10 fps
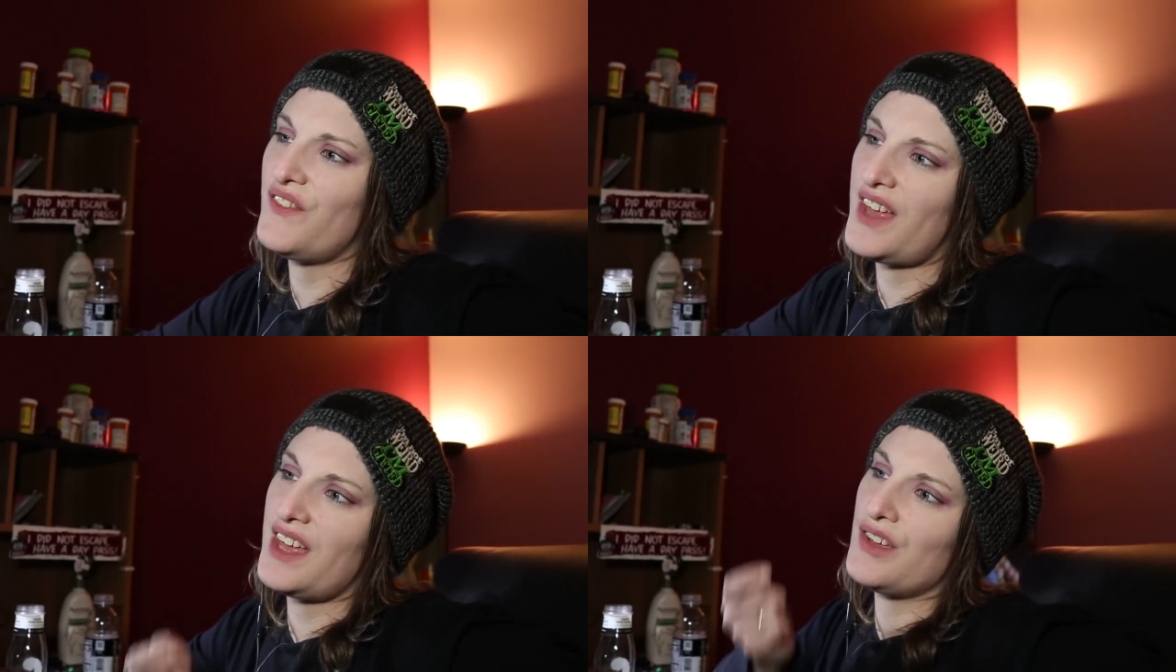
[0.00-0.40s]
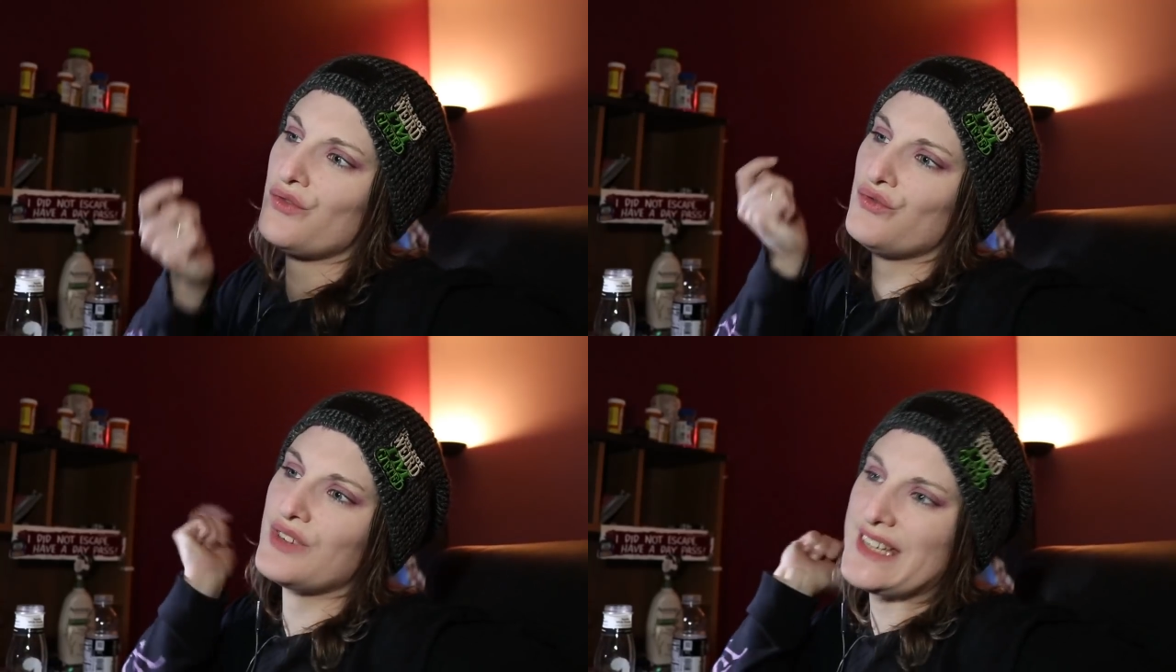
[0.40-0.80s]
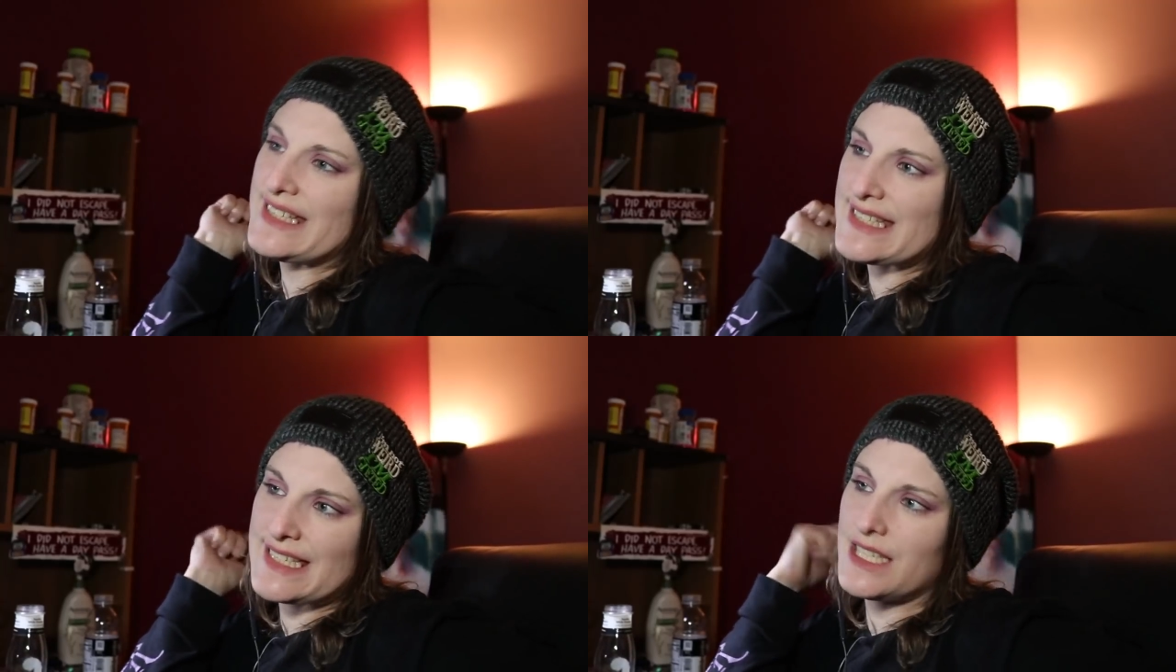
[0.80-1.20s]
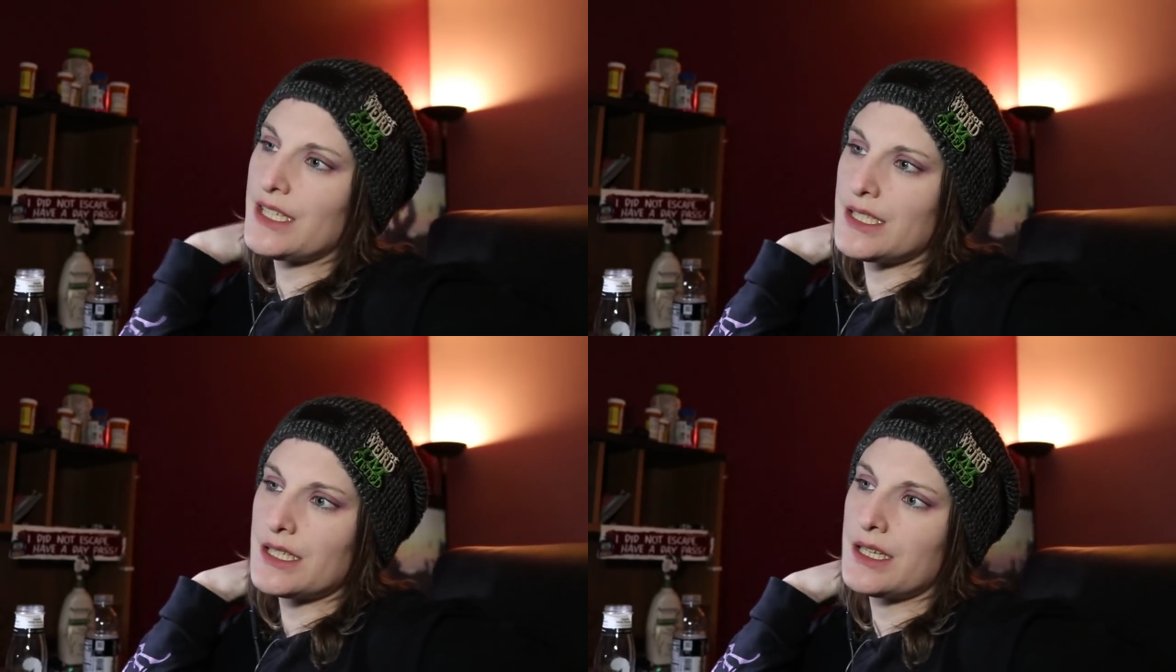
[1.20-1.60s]
big
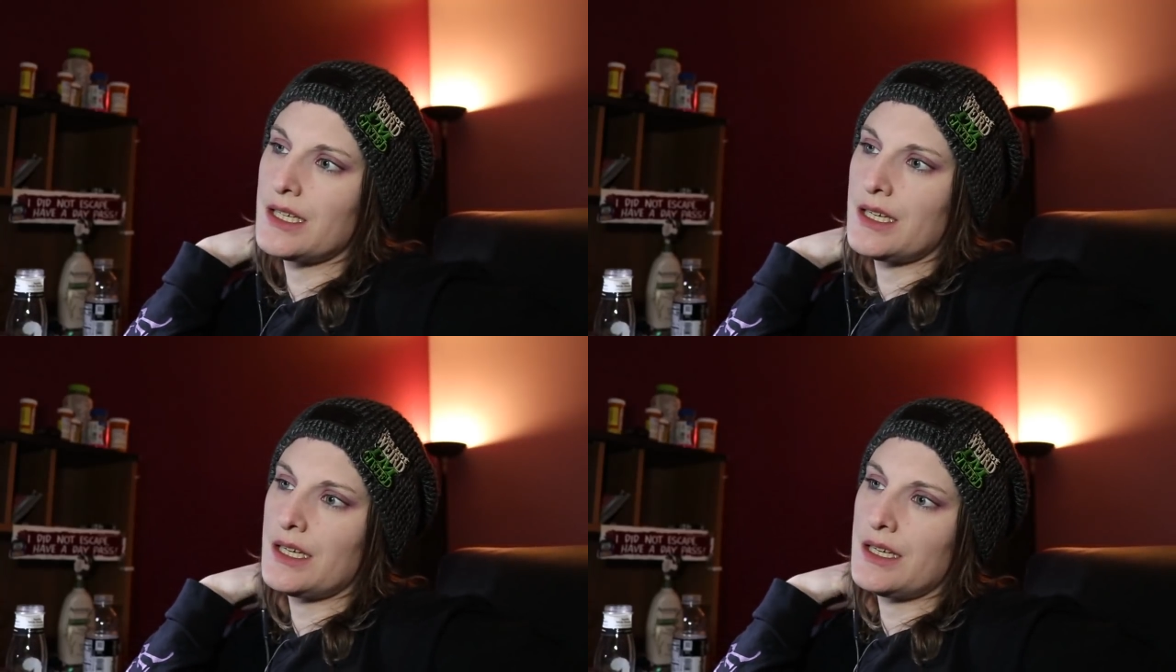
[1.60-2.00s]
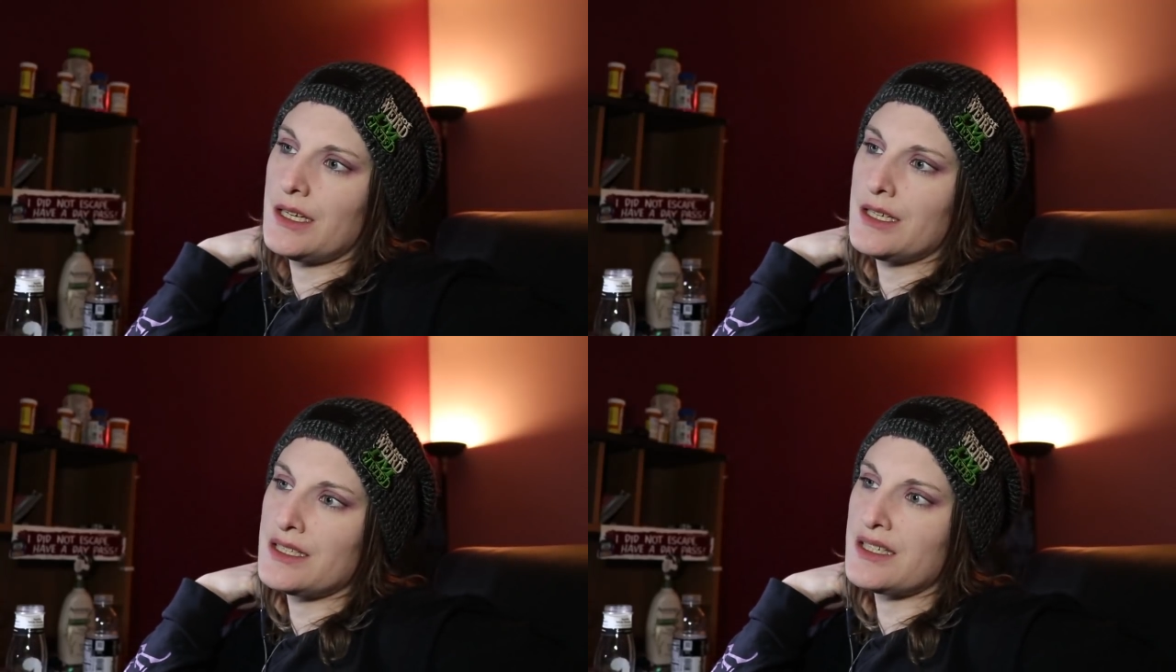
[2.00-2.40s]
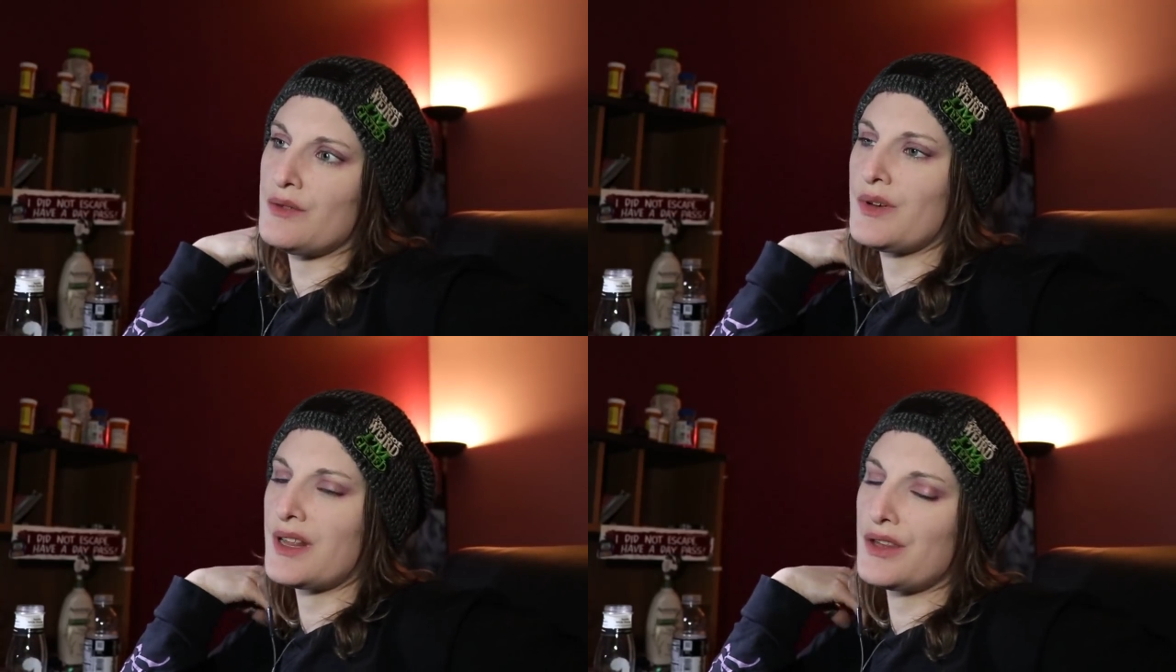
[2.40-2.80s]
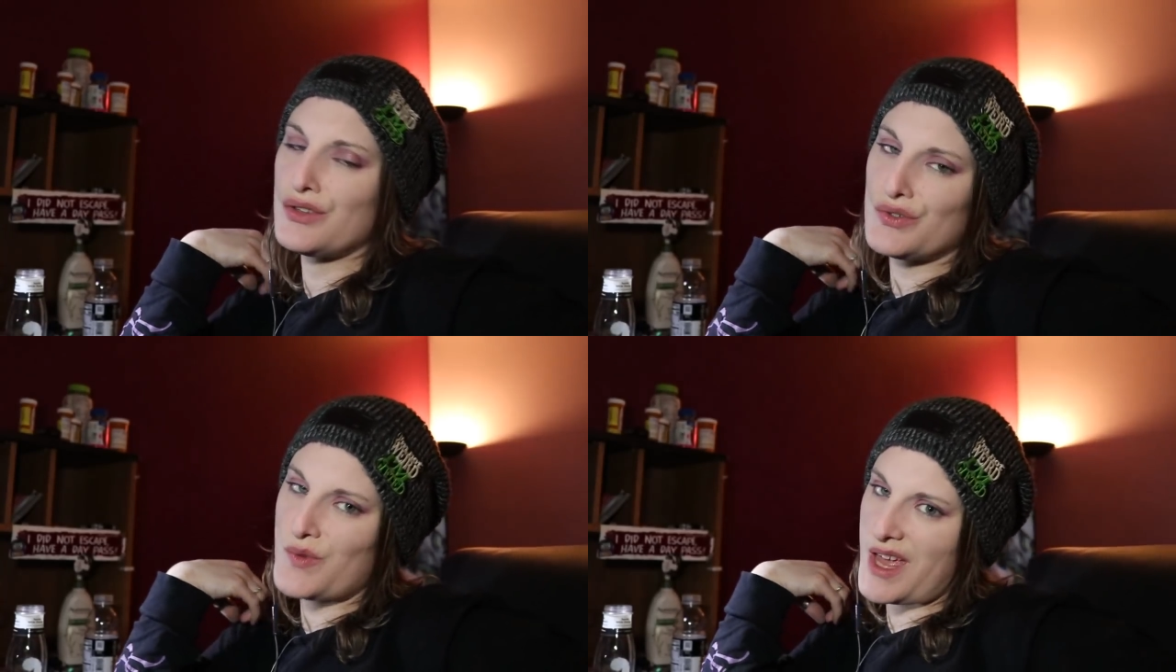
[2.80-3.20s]
reason to want to
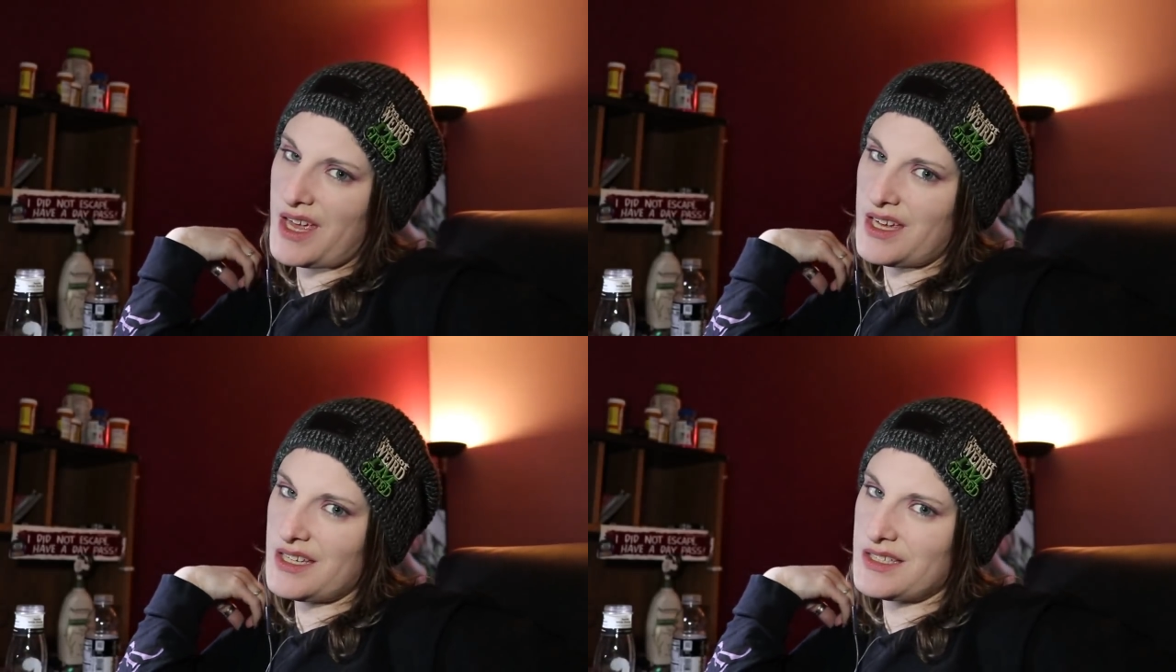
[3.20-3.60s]
lose weight.